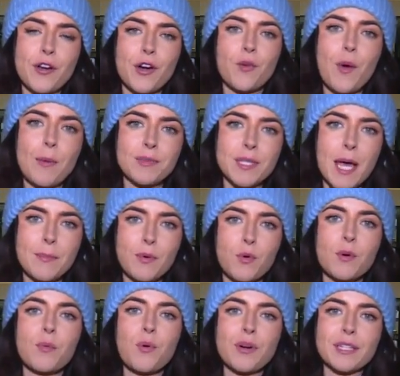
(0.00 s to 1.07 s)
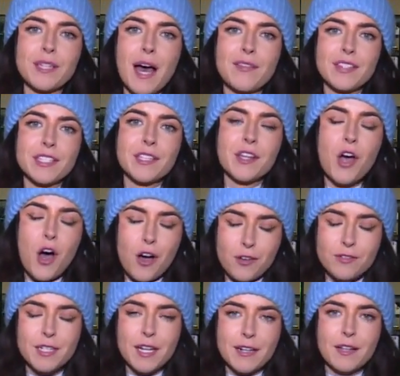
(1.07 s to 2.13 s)
on our website. But reporting live at City
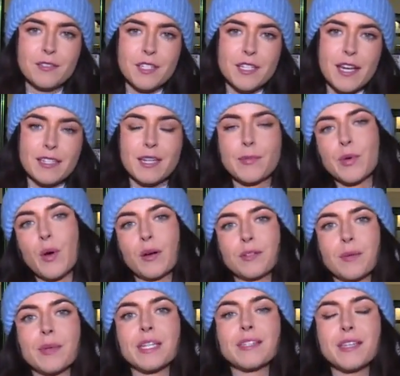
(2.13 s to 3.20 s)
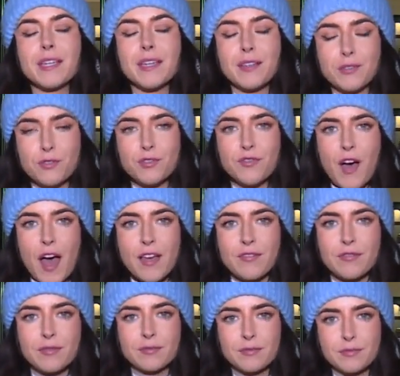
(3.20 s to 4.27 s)
Hall, Danielle Tindak, WLWT News 5.